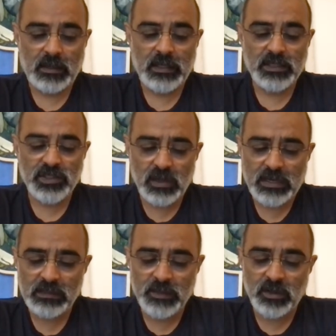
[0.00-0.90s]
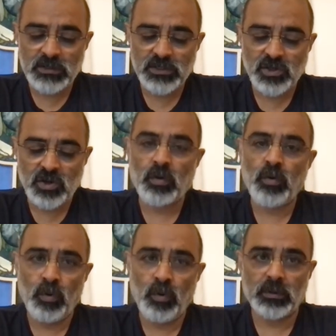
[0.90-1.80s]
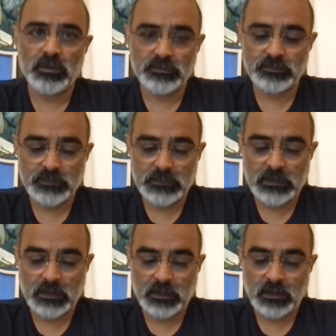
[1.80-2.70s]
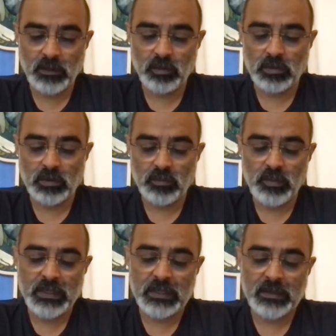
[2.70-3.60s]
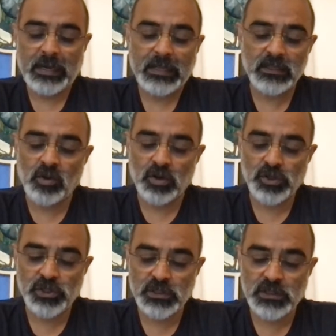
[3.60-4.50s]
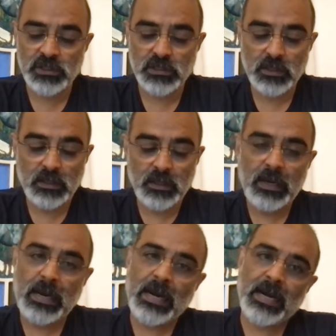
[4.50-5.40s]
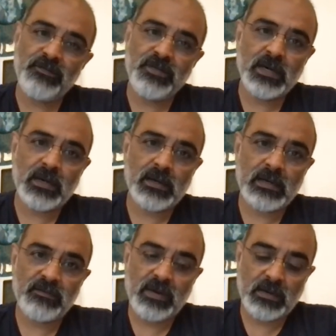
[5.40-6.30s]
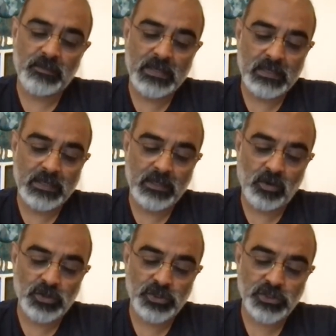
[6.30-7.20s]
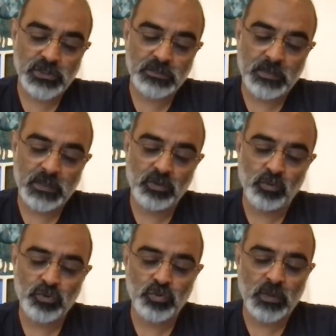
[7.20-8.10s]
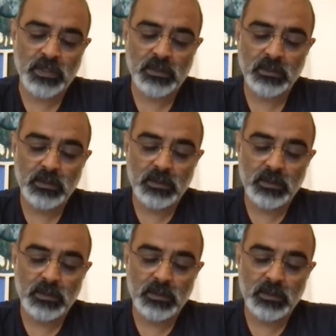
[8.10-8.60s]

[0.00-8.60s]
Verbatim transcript: It's not health because it's not whole uh, look, we are health conscious and we are environmentally conscious, but those two are,